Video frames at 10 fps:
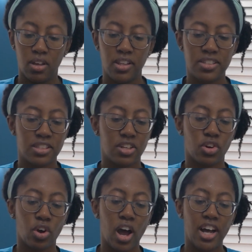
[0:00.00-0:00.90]
this is the
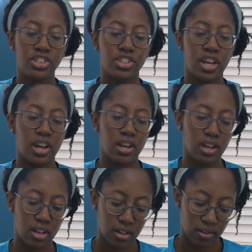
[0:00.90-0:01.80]
crotch
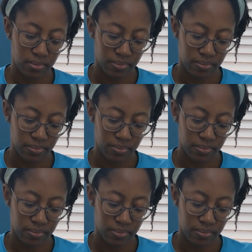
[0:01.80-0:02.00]
area.